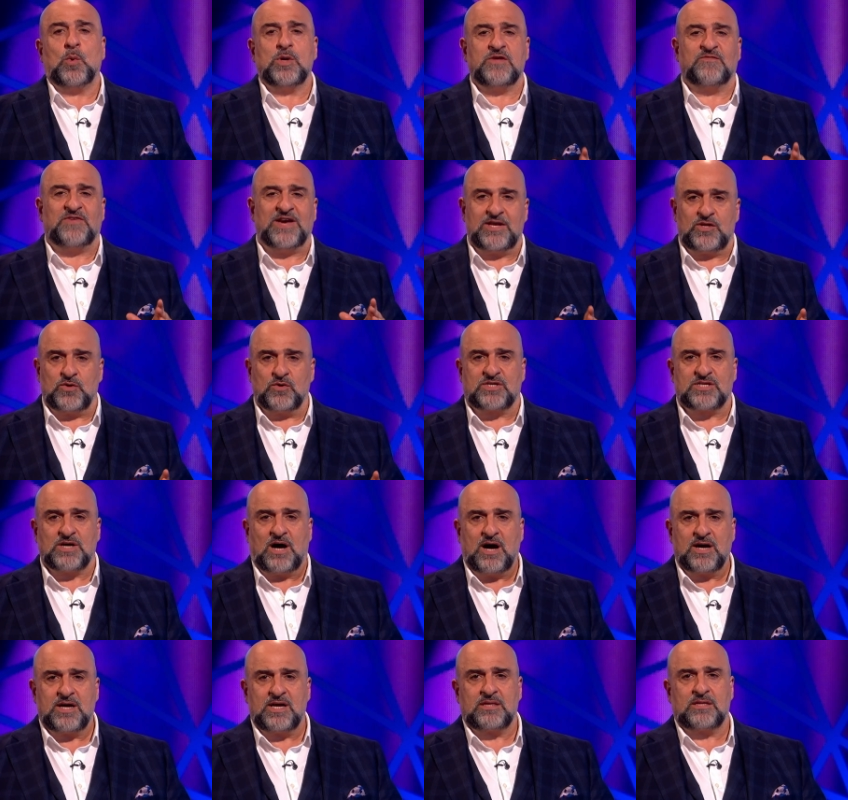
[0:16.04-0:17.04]
When you've hit your
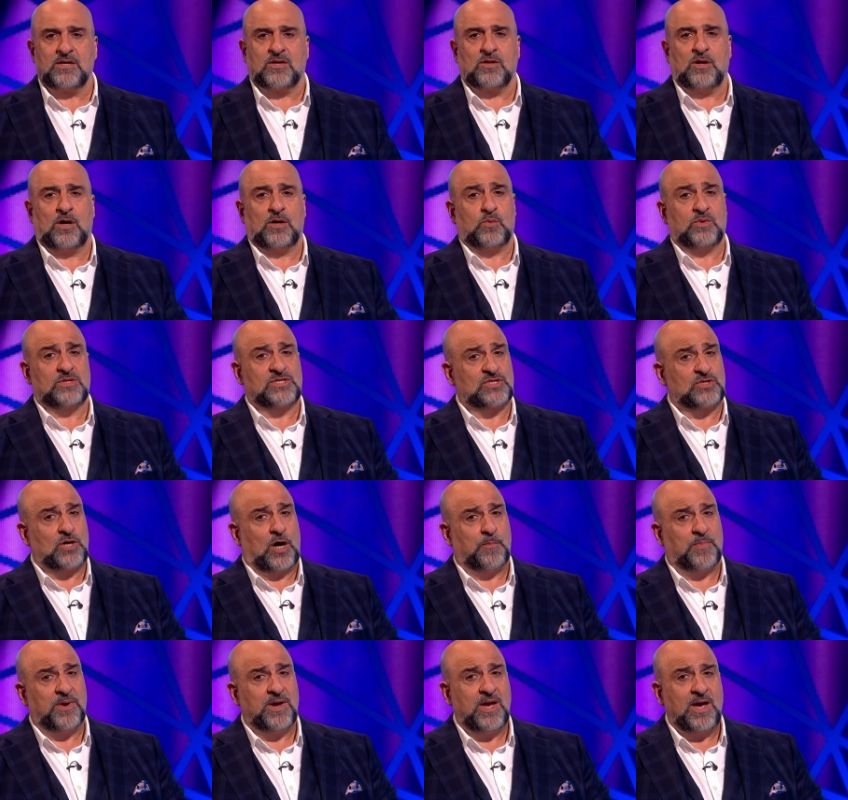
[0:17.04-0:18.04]
target, the clock will
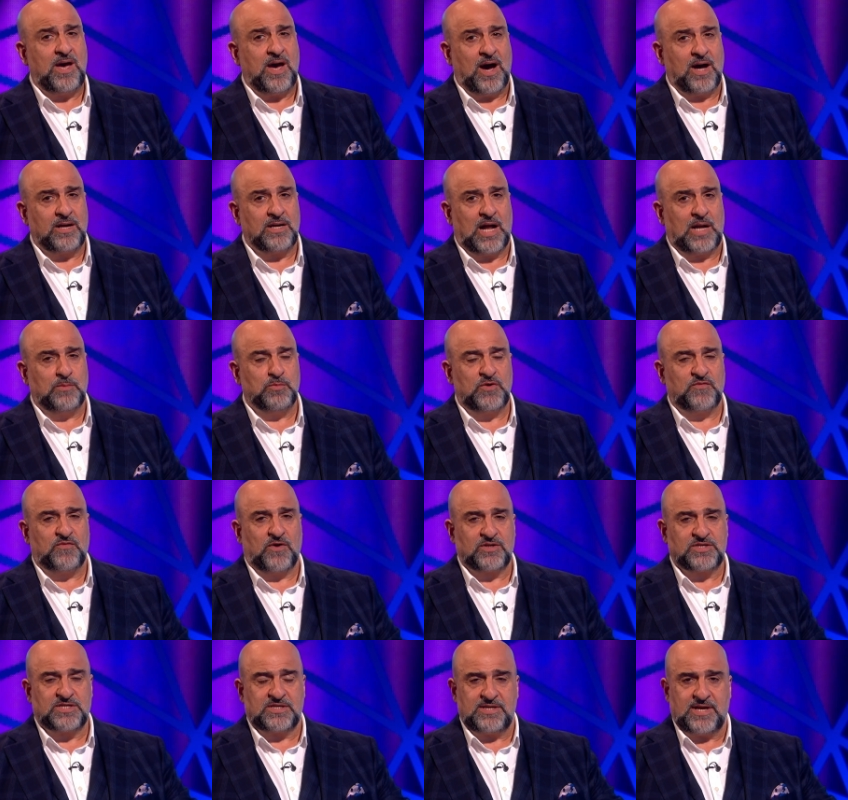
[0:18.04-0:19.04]
stop and I'll move
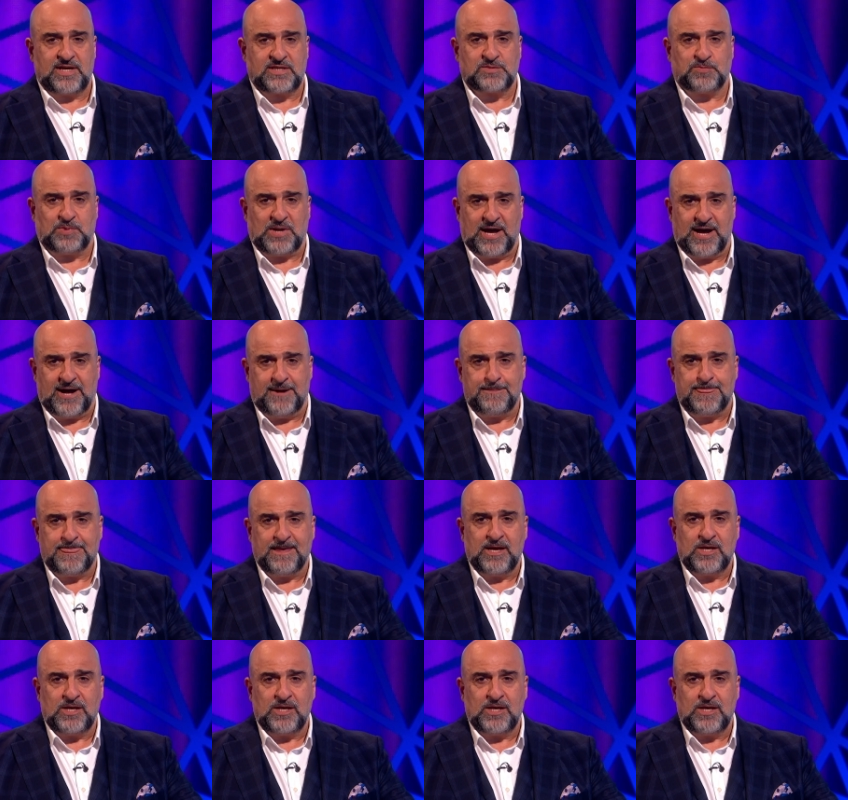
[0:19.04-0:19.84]
on to the next player.